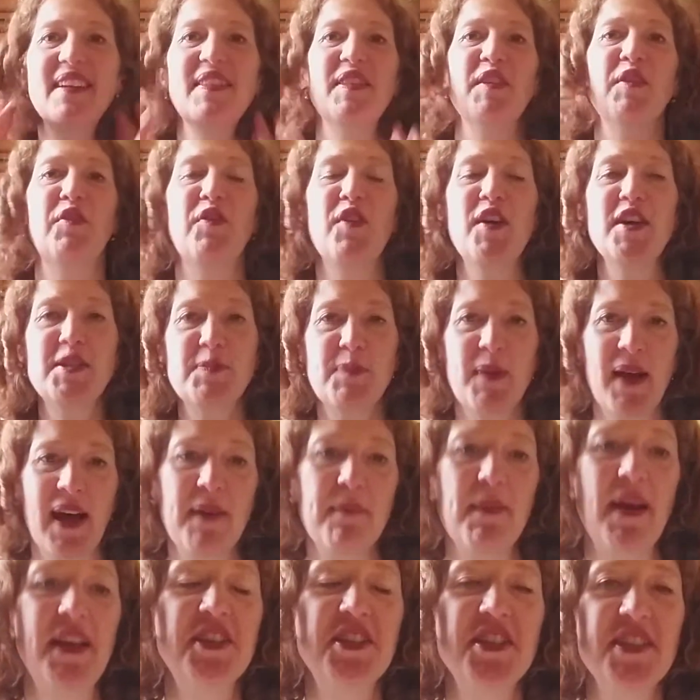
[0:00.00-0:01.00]
The first bit I
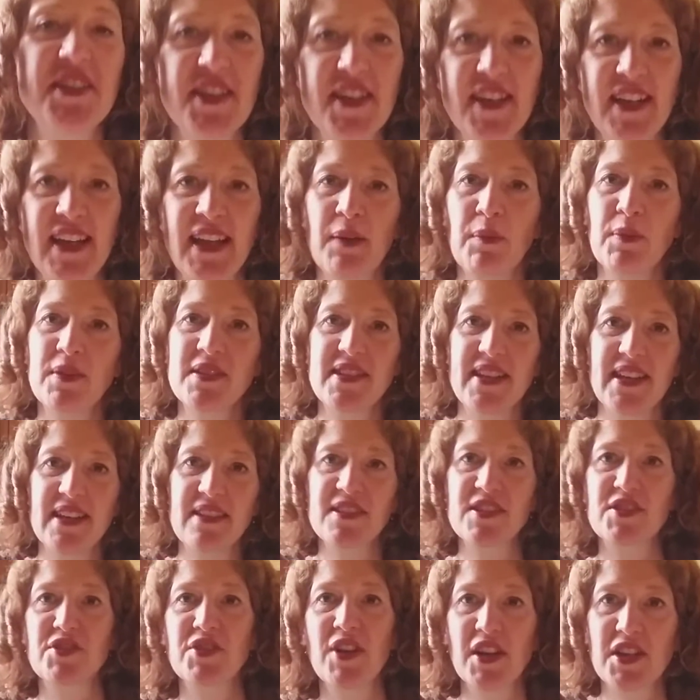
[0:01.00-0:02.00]
mentioned earlier was the
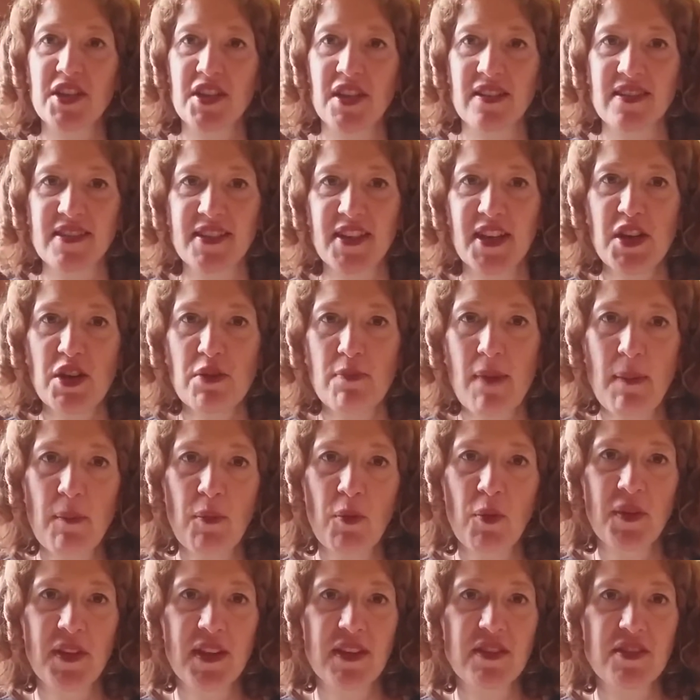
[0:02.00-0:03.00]
instructions. Can you
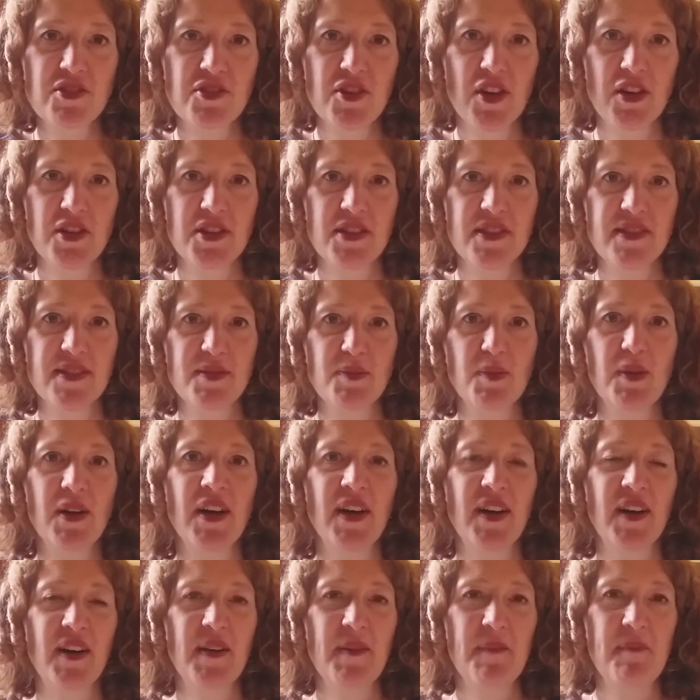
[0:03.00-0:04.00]
remember what the instructions
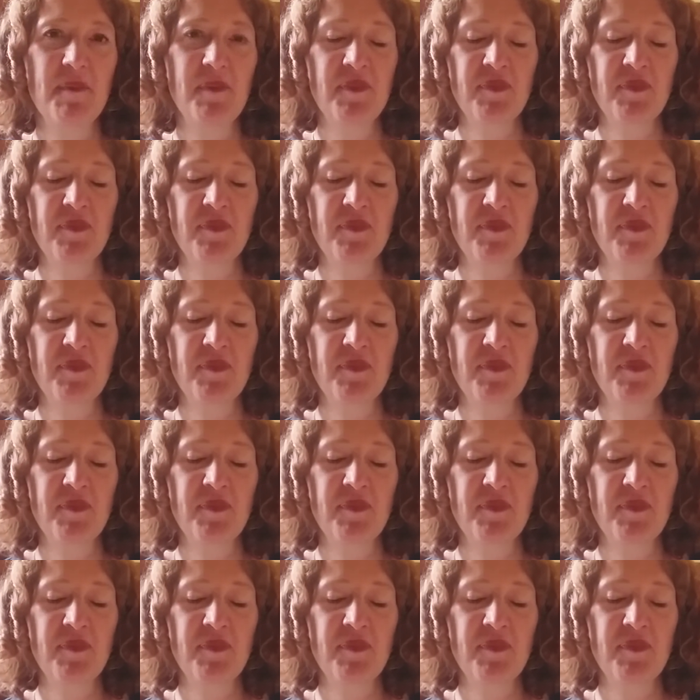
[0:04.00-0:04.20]
were?